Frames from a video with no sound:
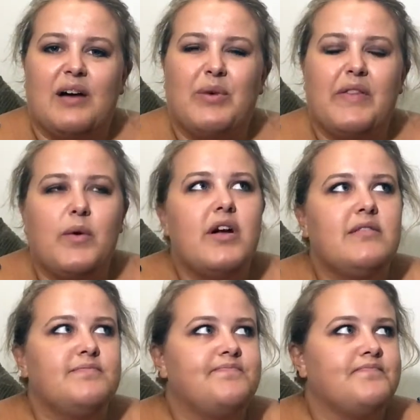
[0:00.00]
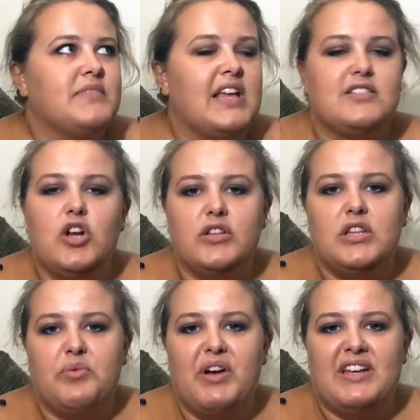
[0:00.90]
Well, they weren't, it's not that
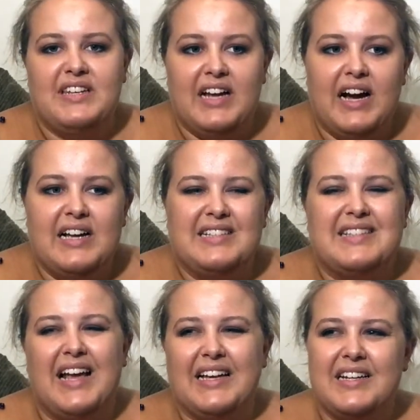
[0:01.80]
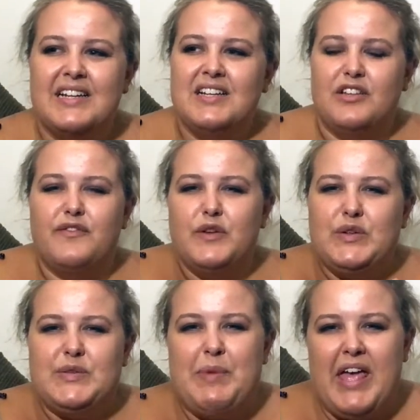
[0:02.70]
they weren't nice, like the food
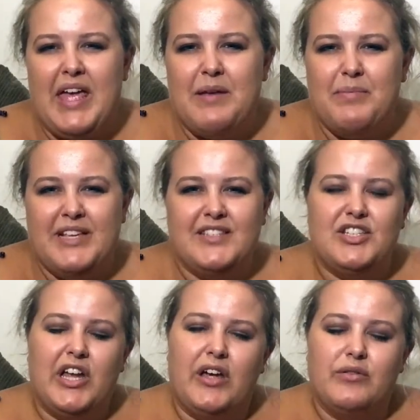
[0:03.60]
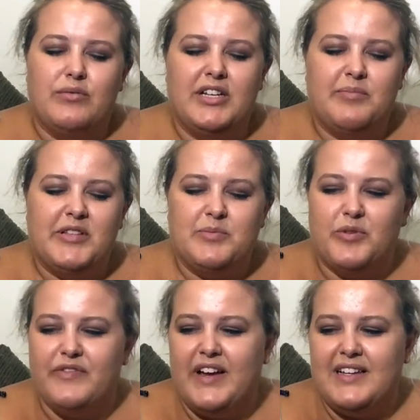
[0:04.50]
is a bit hit and miss. When you've been to
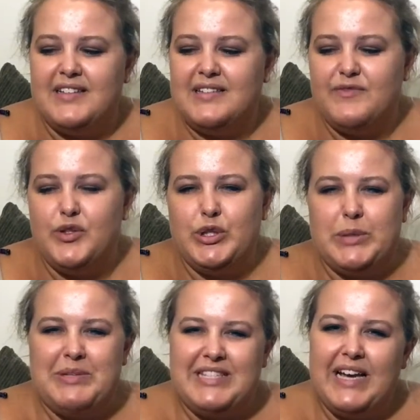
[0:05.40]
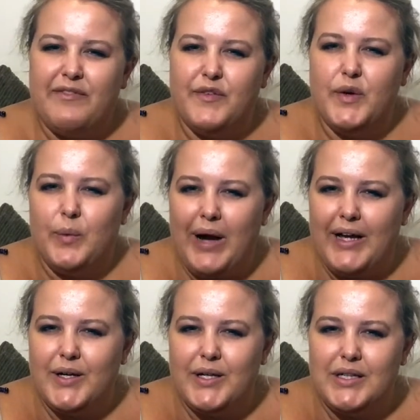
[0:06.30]
buffets, food can be sat for a
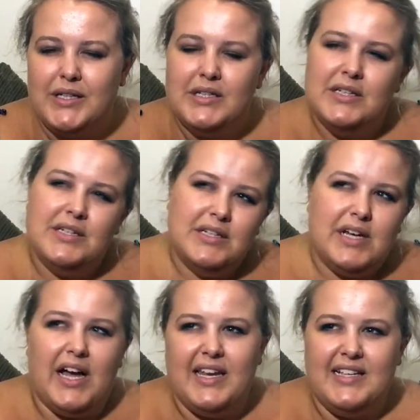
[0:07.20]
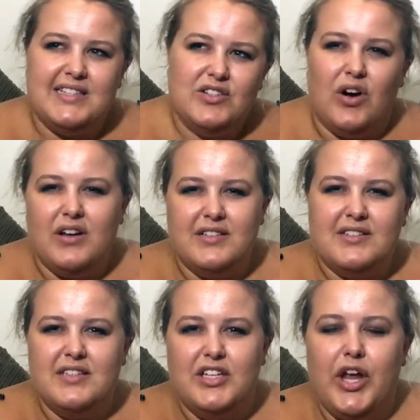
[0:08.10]
while, and it's not
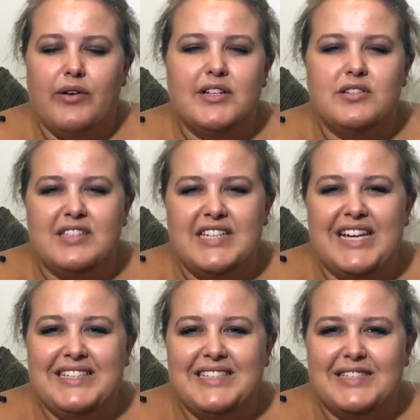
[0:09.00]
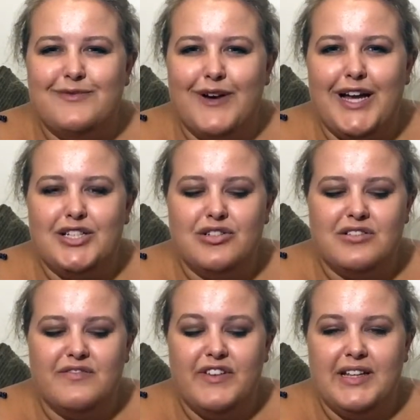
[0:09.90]
as, it doesn't taste as fresh,
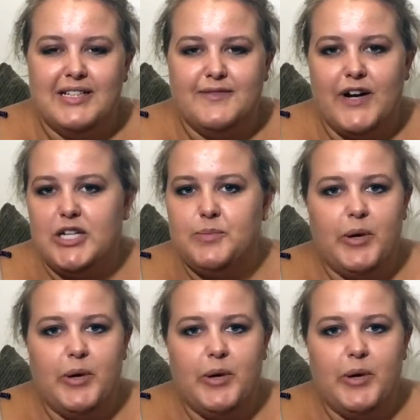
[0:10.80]
doesn't feel as fresh.